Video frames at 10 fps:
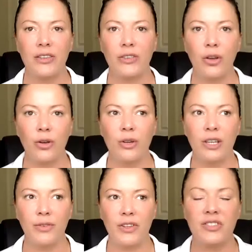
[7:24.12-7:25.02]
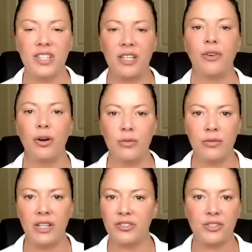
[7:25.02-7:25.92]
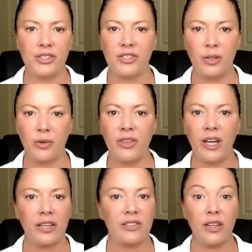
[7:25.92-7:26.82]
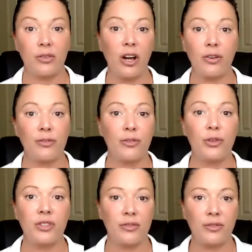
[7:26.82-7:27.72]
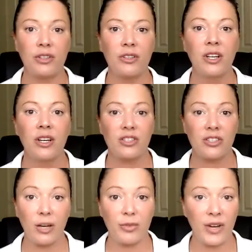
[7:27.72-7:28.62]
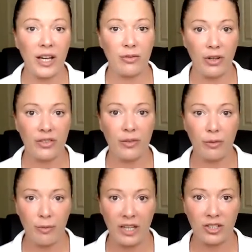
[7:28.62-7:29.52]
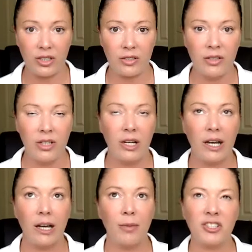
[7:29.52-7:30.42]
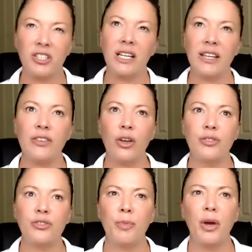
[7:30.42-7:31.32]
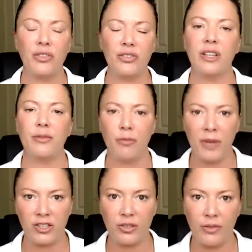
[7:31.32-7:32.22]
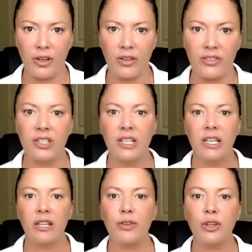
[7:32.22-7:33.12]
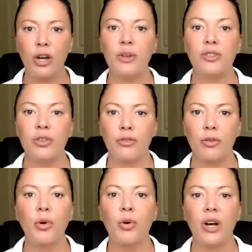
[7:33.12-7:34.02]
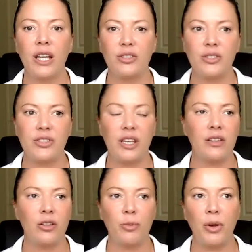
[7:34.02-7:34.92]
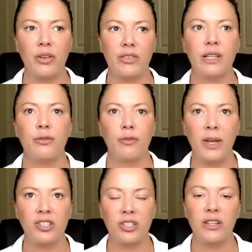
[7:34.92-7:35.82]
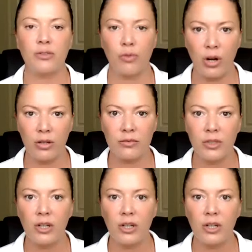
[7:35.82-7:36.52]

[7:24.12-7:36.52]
so if it's a default, let's just stick with that because there are a few different types of adverse information. Actually, let's go to personal information first. If you go into your report and you see that your personal information is wrong,